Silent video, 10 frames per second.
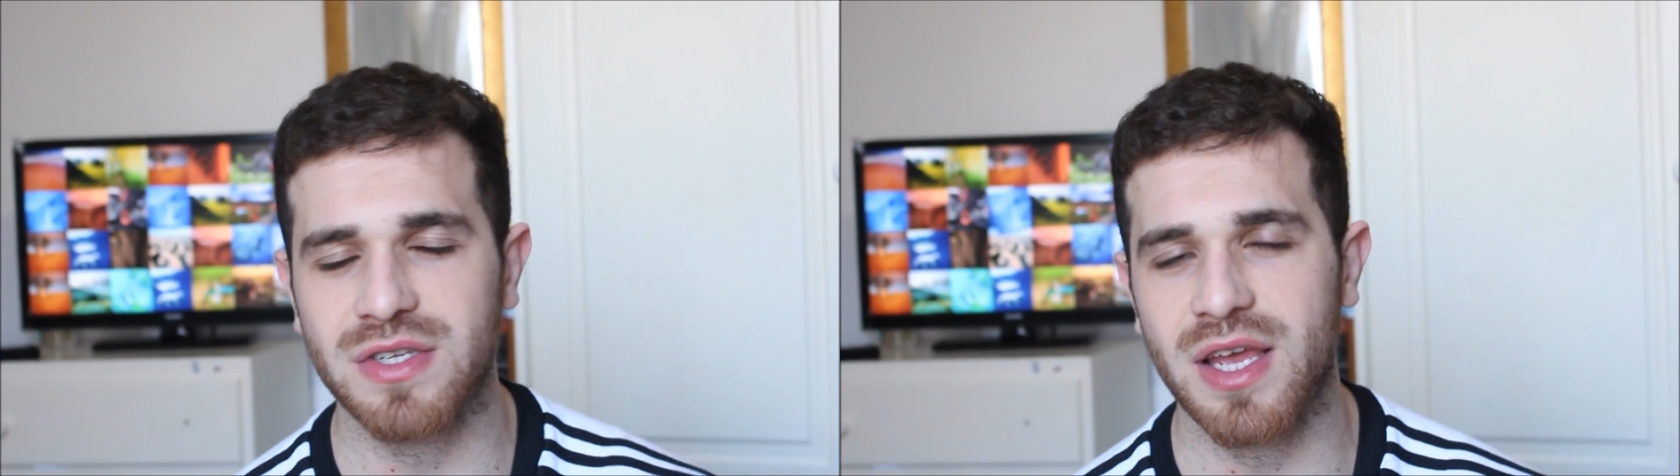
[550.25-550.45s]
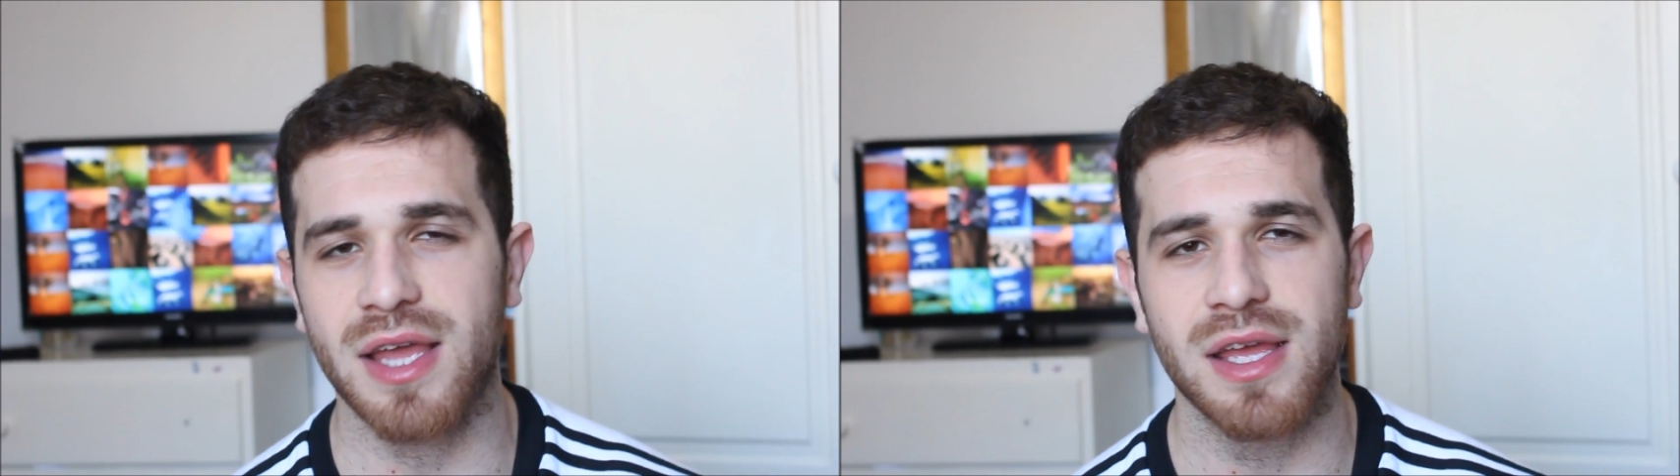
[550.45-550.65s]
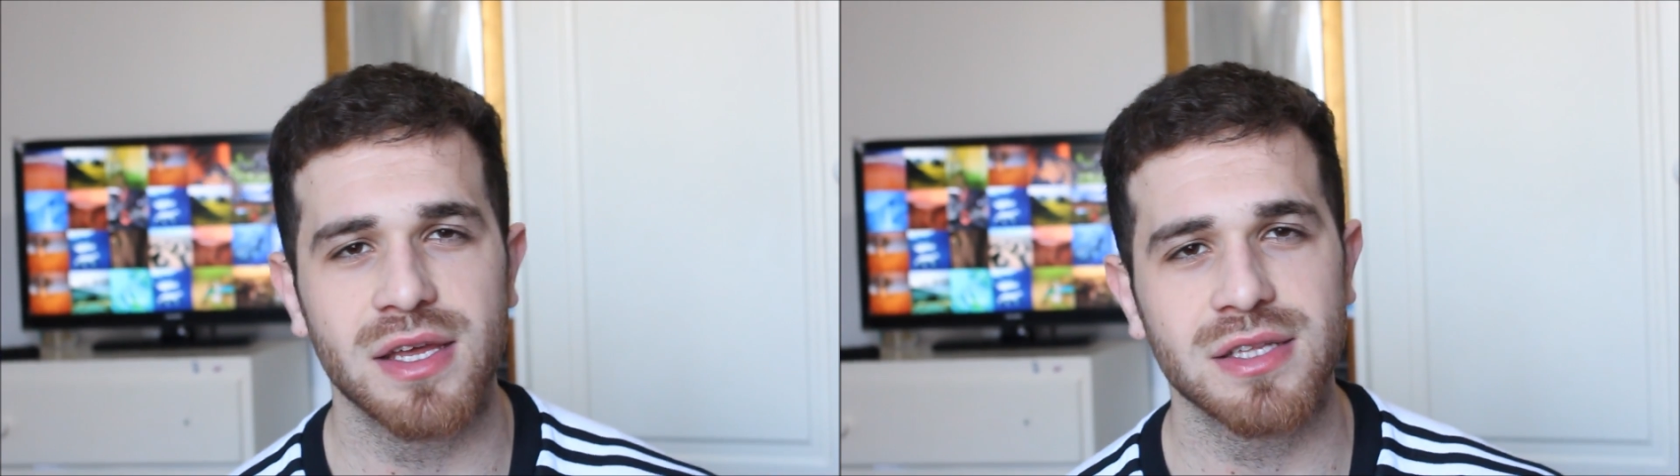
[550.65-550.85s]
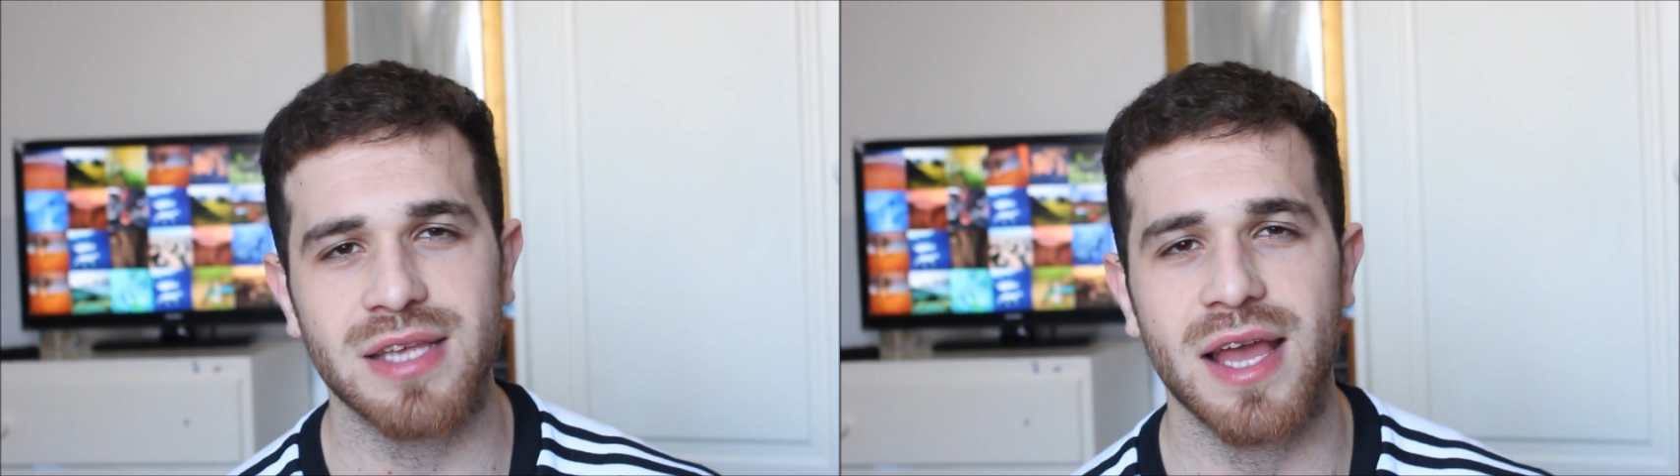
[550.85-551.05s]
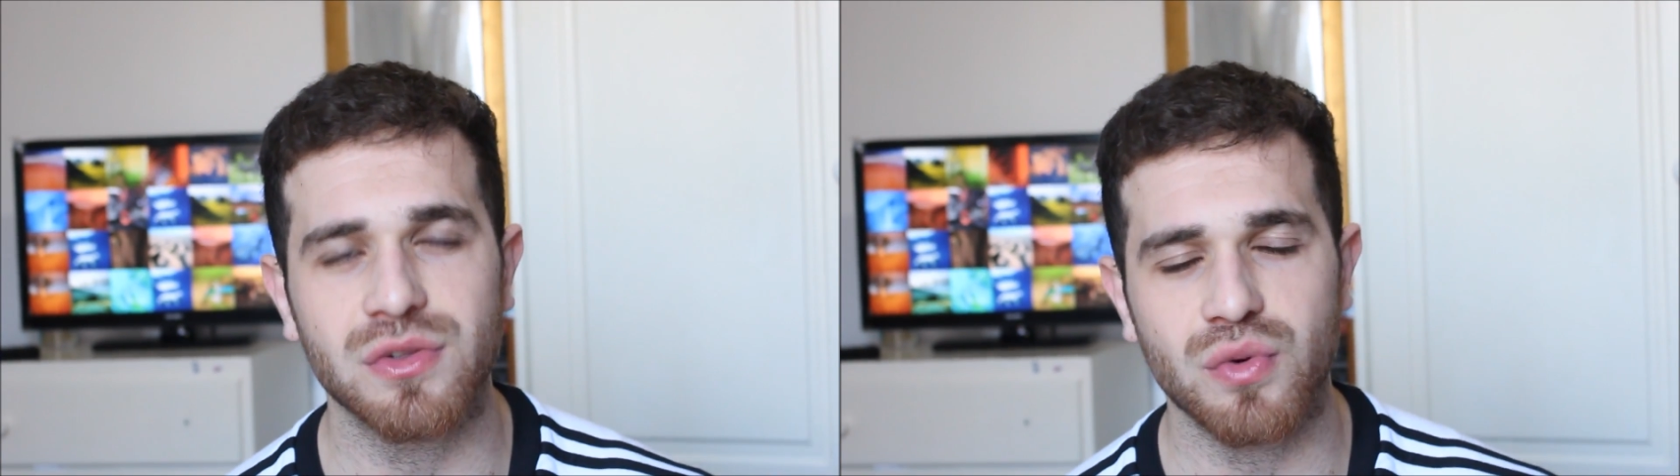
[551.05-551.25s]
say
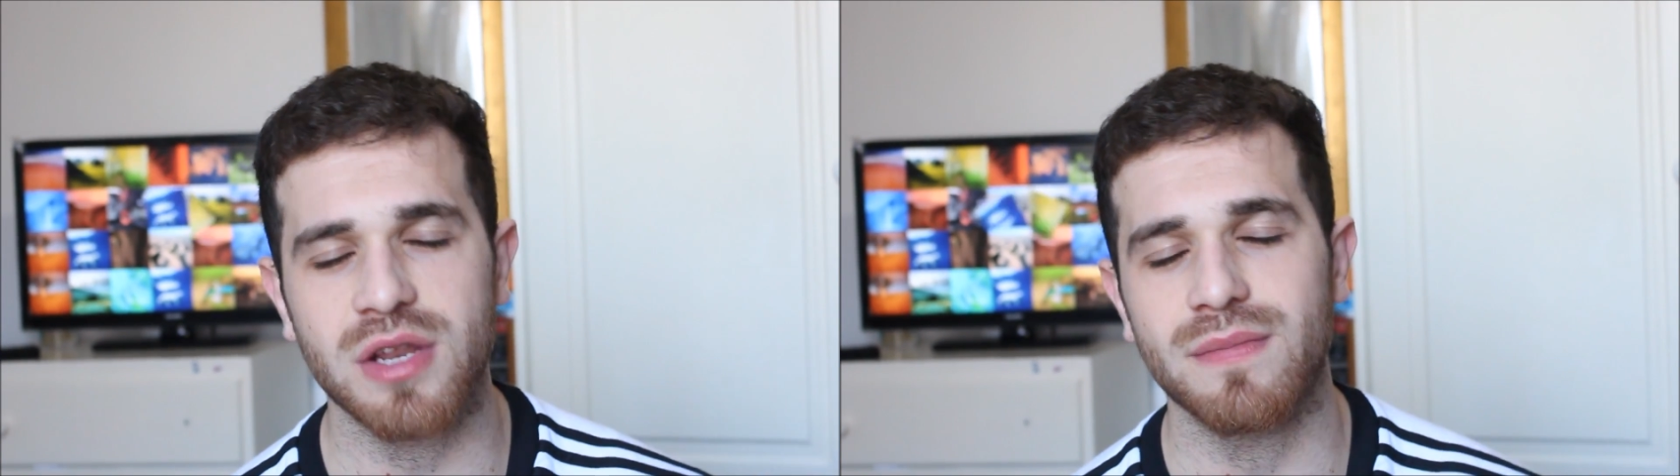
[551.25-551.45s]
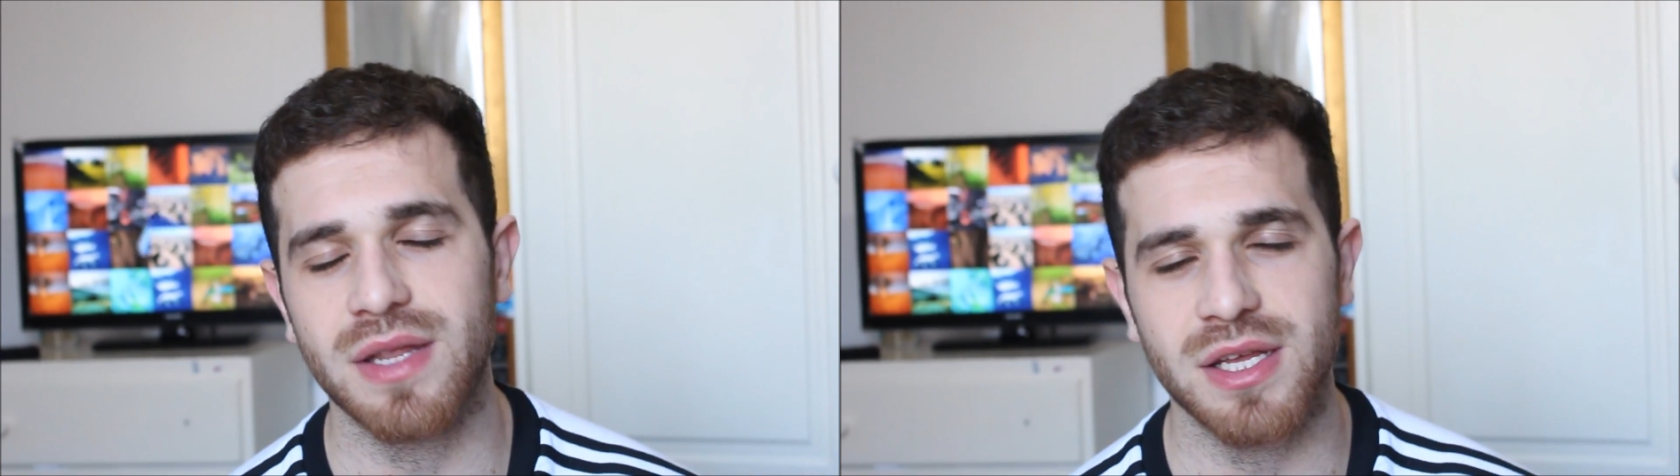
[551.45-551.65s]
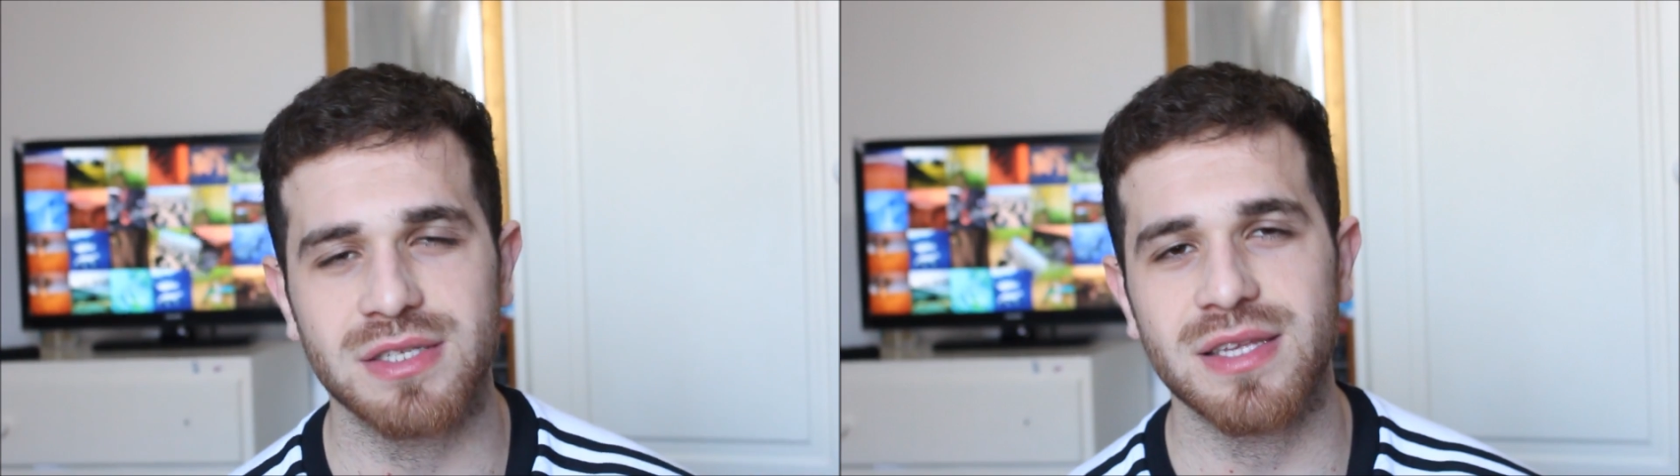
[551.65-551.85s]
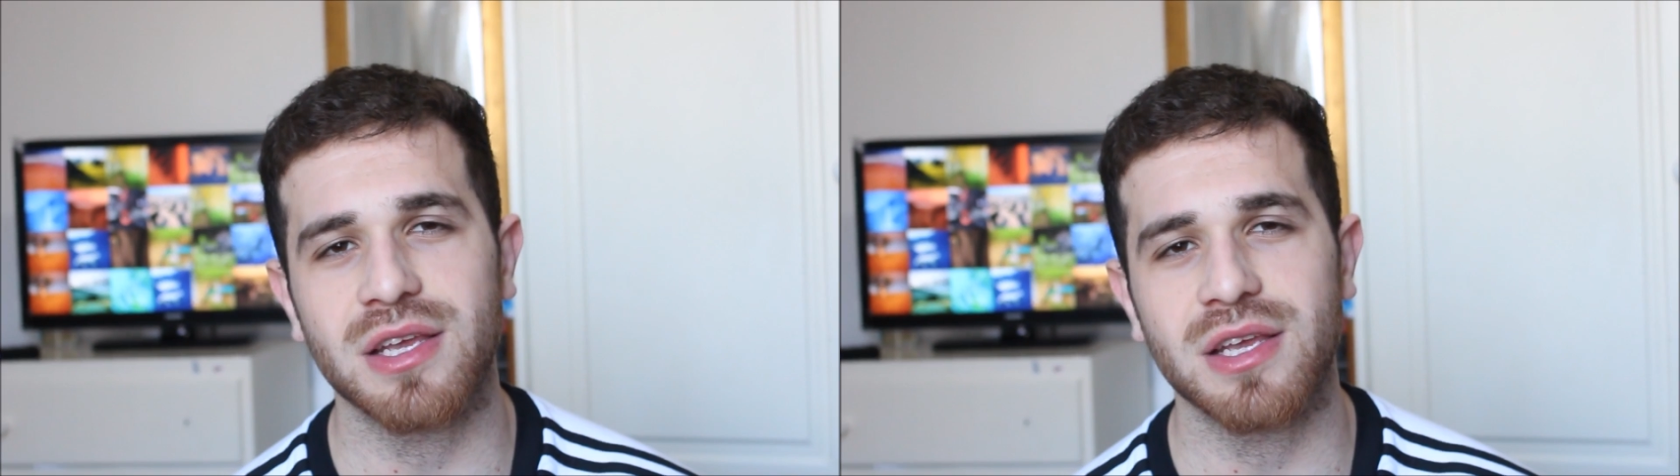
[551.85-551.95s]
10-20 minutes,